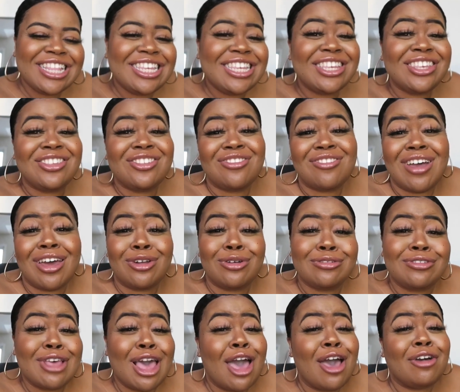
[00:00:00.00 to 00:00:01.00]
This is
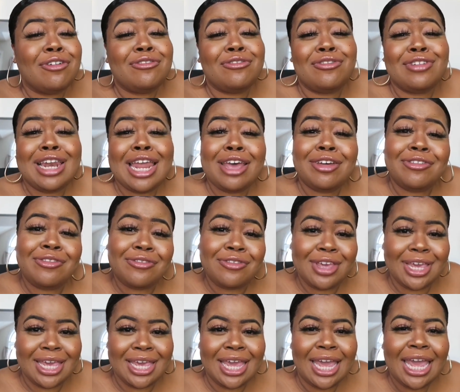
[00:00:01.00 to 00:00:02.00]
Toronto's
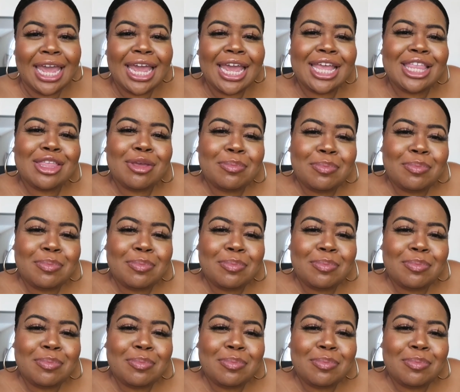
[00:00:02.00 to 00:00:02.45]
Fluffy in the